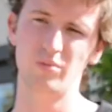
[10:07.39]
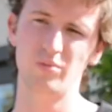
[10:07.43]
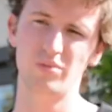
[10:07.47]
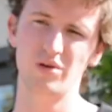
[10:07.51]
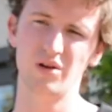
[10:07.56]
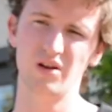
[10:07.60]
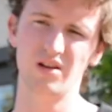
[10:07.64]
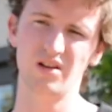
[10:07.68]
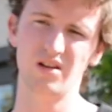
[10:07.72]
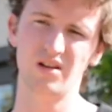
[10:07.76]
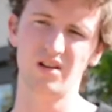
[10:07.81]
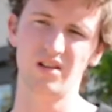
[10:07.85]

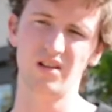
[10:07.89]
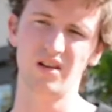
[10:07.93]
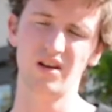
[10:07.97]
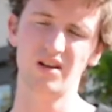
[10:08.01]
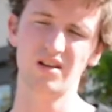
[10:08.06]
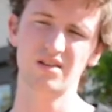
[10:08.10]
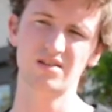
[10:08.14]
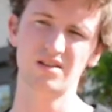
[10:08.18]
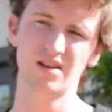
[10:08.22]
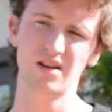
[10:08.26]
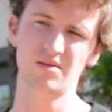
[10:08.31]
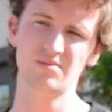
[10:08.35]
but a
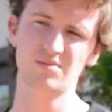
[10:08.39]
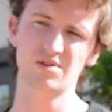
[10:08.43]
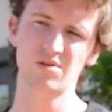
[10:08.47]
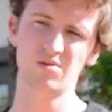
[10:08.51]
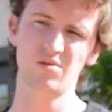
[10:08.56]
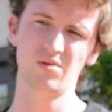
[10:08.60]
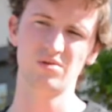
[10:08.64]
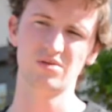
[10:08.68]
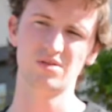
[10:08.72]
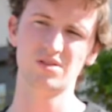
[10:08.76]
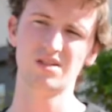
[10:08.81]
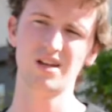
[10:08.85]
lot of the times I
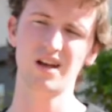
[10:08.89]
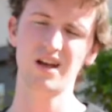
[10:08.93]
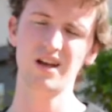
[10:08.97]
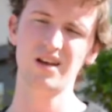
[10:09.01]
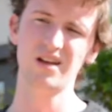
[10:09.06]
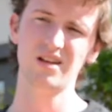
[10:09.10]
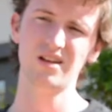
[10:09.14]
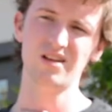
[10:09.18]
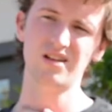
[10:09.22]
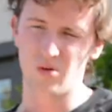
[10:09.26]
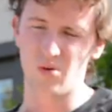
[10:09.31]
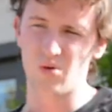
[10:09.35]
won't say it.